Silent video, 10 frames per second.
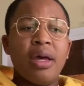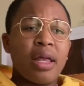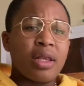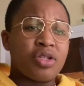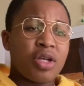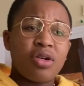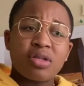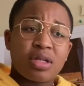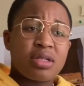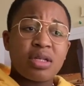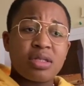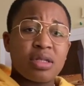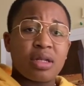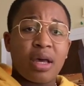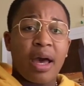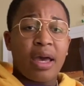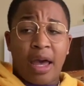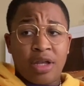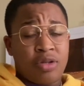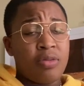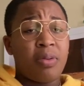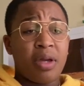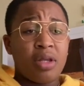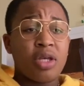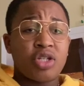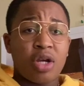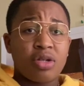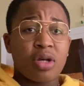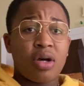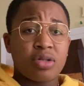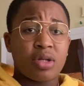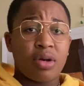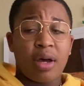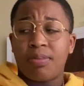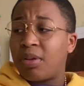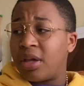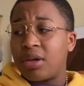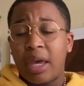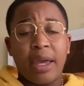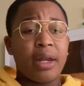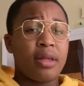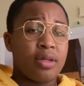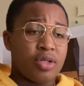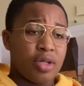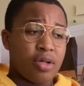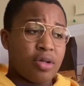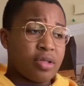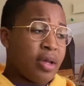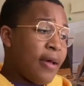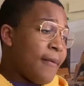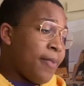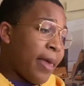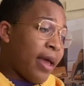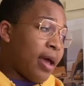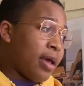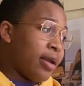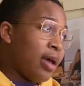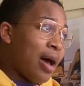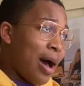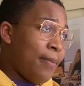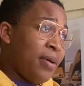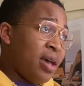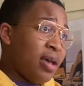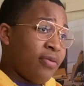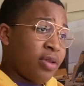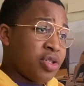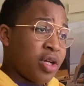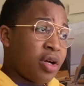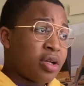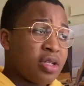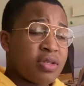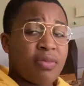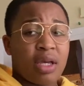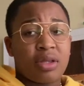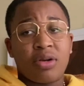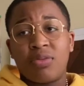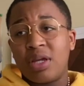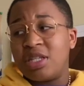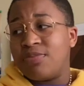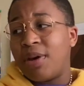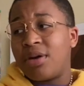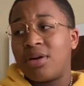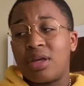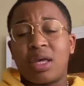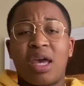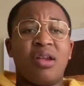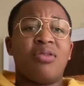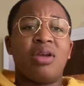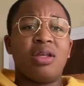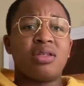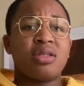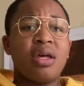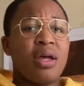Leger is consistent. I do play on Legers also. I play on cane and Legers. And I bet if Leger could just make their reeds better than cane reeds,